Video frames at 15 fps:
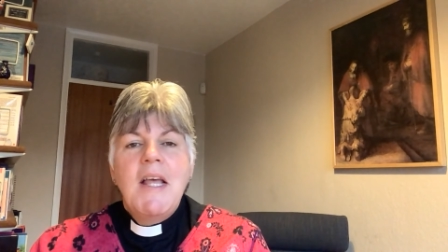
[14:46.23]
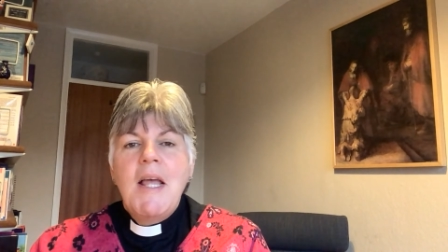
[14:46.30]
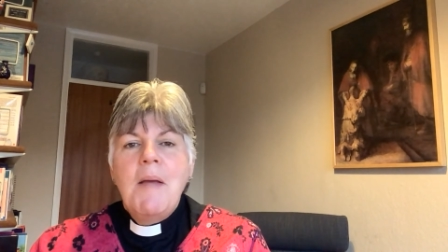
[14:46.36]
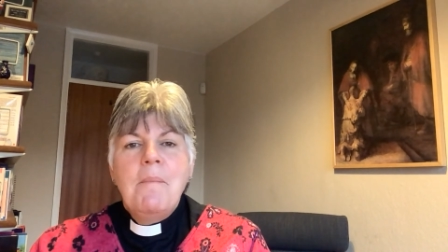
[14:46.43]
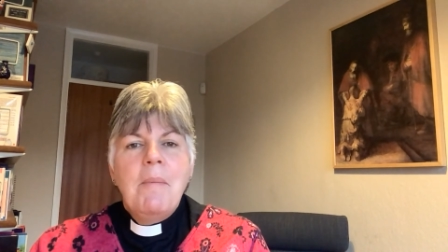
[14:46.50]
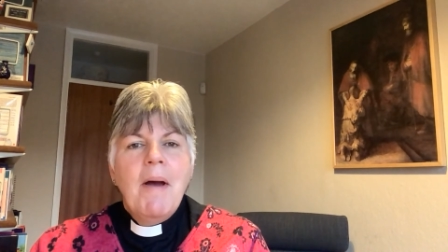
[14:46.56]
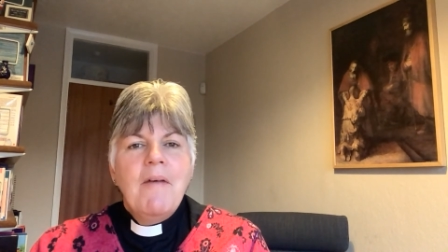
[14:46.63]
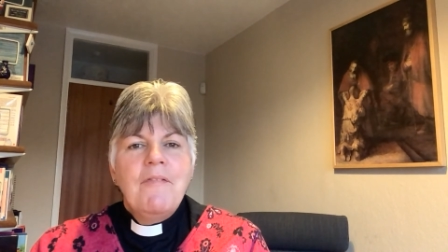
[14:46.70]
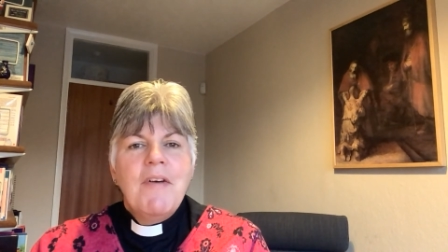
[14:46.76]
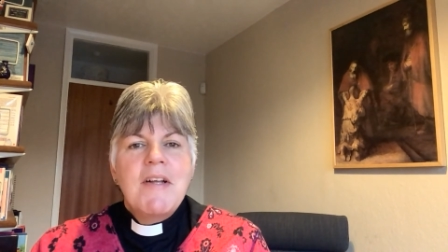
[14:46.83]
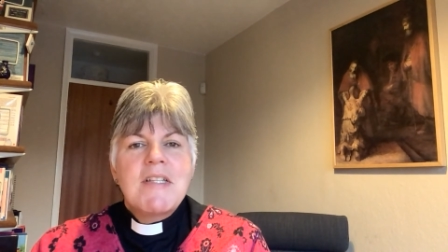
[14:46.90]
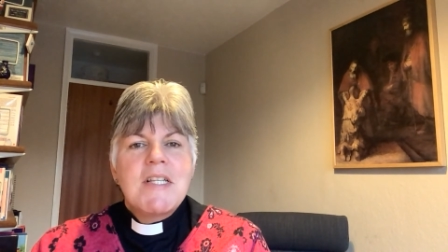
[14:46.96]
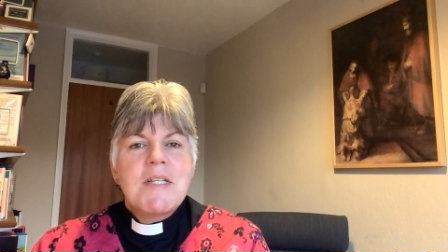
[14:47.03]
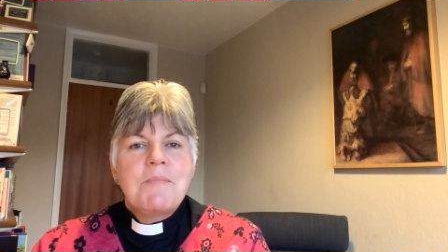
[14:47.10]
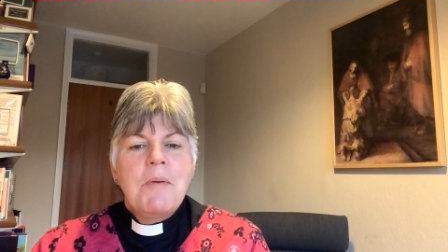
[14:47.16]
In
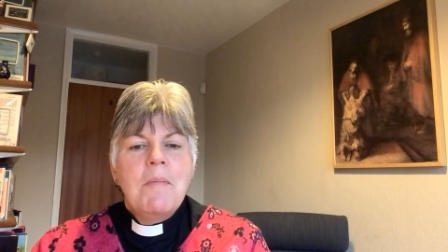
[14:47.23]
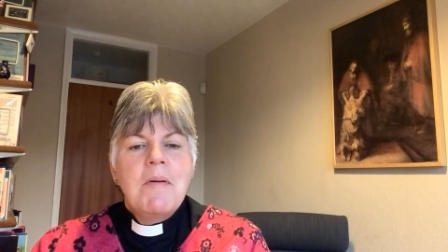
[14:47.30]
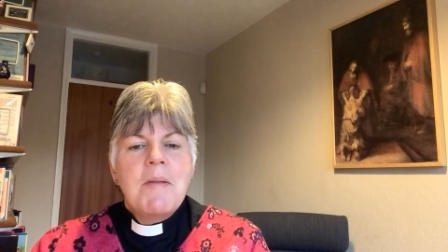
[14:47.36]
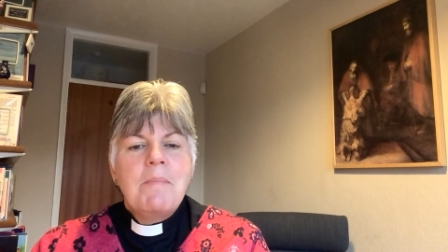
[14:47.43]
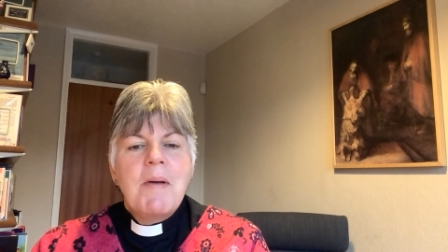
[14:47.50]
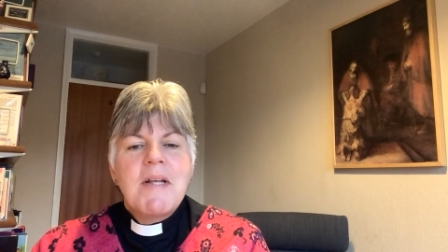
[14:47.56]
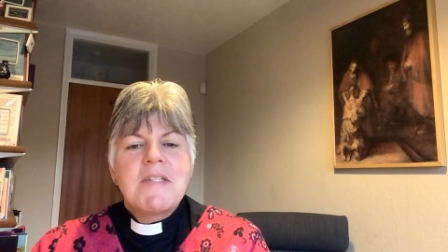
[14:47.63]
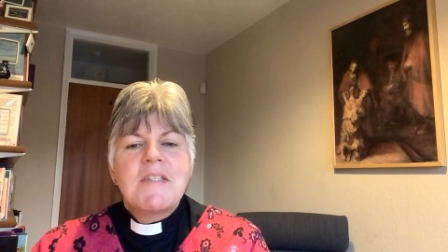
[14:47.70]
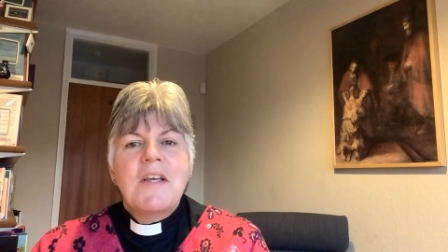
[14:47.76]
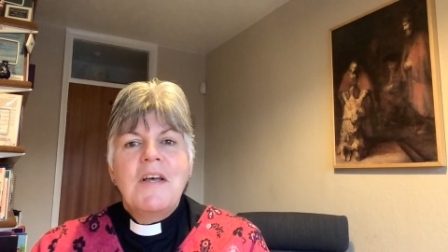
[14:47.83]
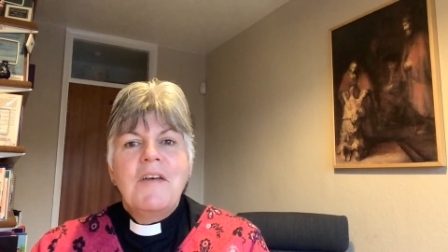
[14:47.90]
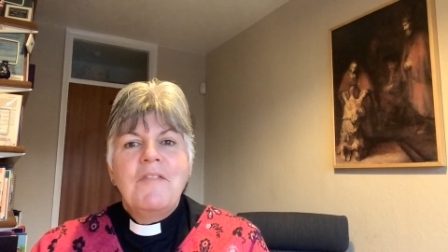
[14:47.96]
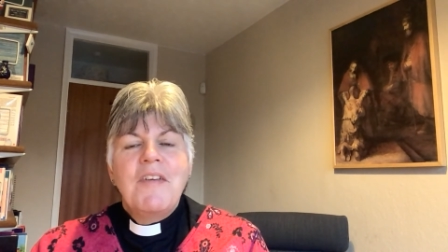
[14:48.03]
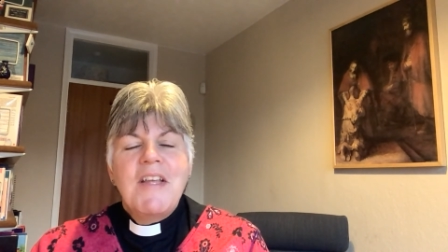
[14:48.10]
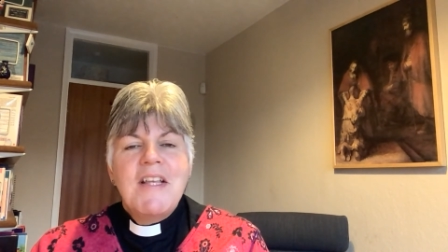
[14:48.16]
fact, it's probably better
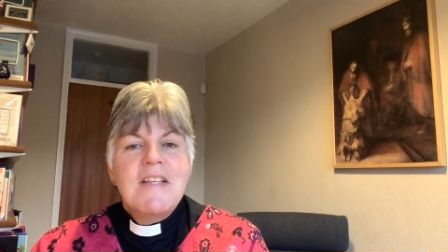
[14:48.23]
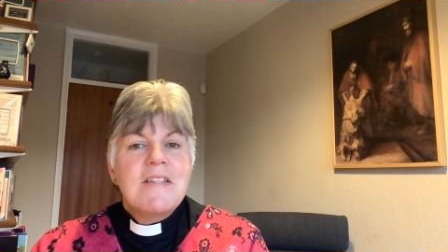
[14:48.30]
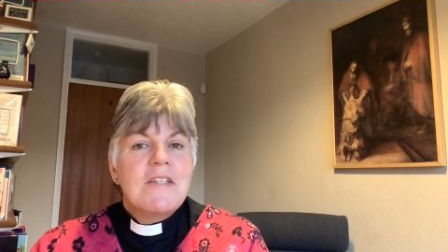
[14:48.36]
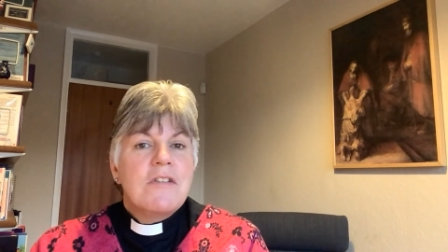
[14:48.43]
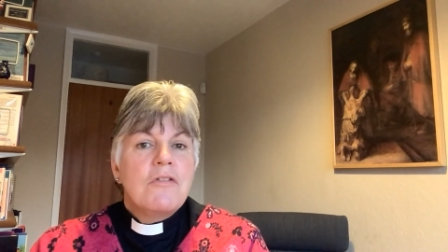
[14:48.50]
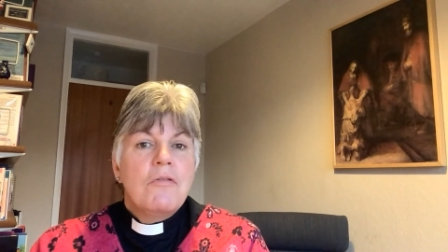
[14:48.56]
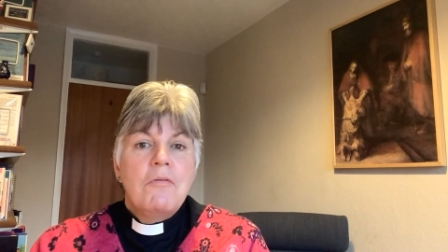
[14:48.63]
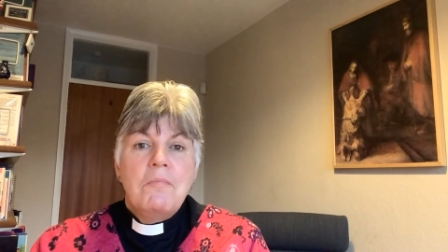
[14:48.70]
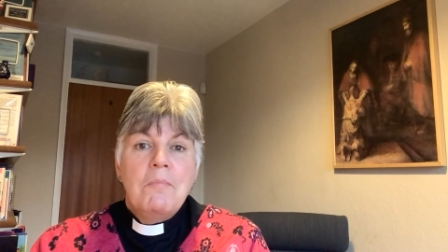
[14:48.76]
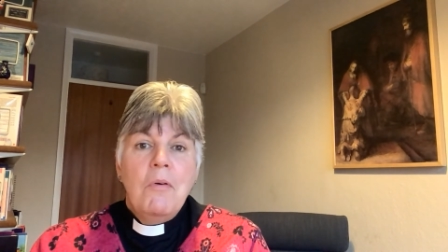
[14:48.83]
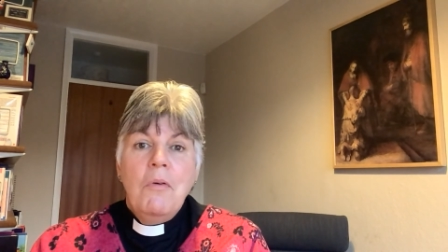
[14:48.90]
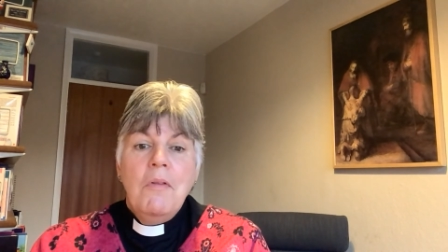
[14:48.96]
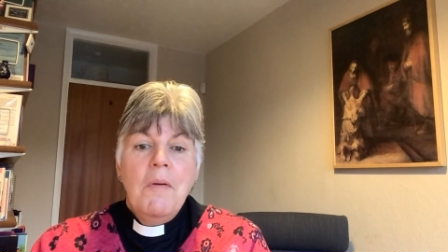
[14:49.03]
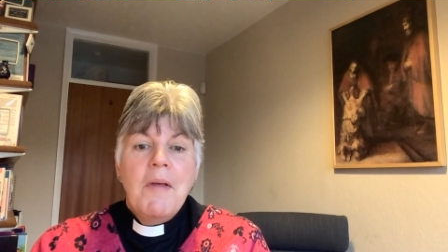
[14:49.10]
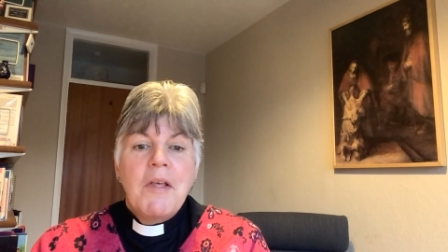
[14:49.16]
if it isn't,
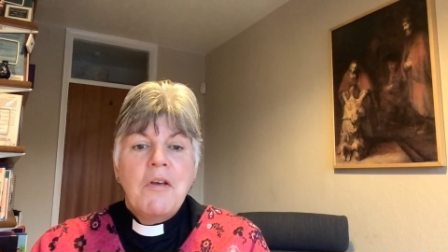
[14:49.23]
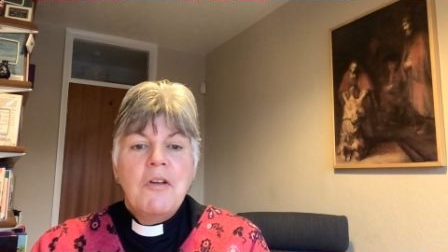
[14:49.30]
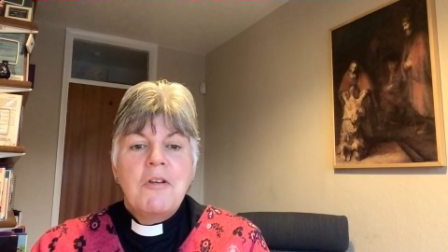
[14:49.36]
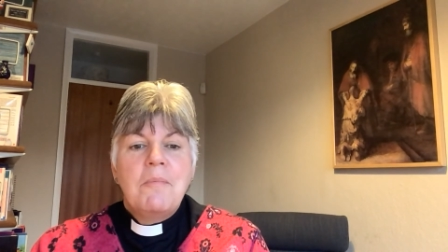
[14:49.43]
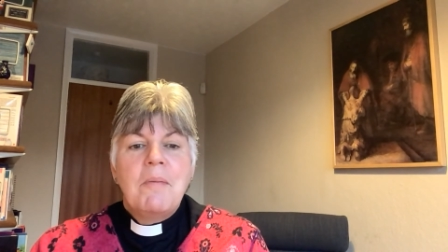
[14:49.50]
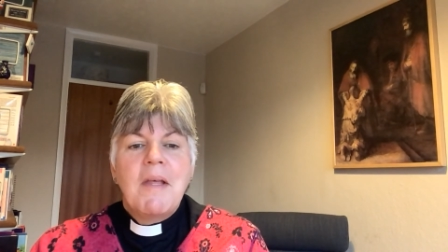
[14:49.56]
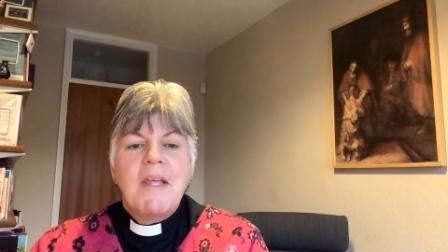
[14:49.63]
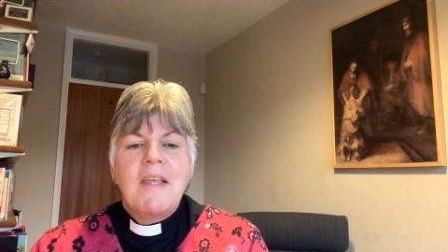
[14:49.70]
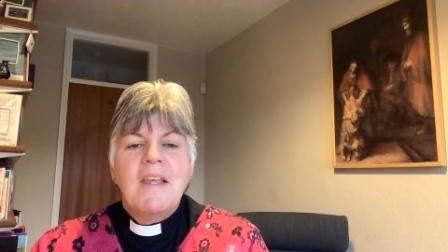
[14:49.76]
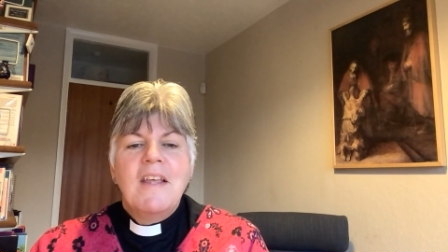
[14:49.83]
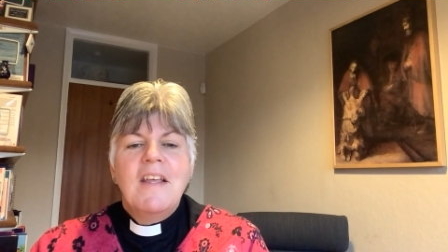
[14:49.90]
although it could be.